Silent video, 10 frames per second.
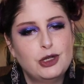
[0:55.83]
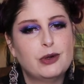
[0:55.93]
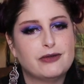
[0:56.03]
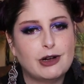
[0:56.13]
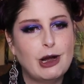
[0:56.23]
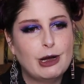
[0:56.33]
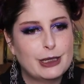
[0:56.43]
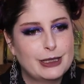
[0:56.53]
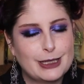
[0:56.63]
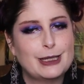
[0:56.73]
do one for
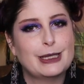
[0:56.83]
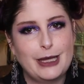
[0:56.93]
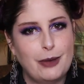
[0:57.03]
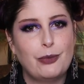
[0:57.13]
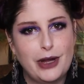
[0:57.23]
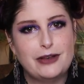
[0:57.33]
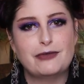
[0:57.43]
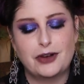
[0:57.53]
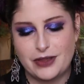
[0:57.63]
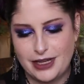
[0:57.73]
August because I kept
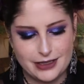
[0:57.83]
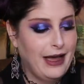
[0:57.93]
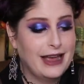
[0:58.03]
waiting for things.